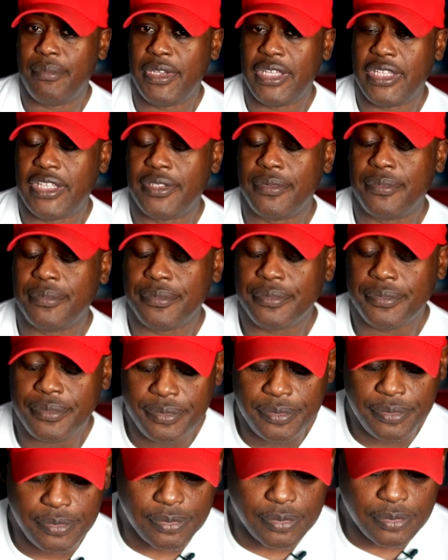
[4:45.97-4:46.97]
minute.
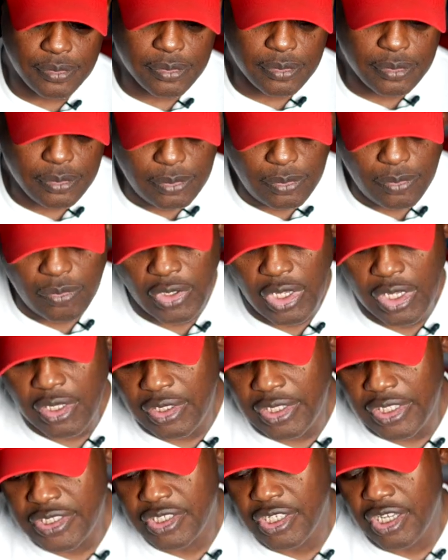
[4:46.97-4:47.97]

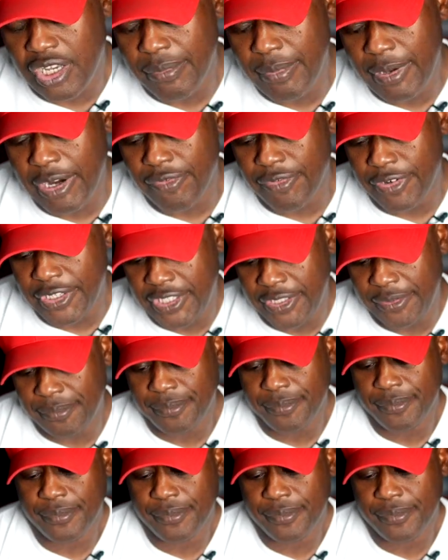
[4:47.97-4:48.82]
Let's talk about reading.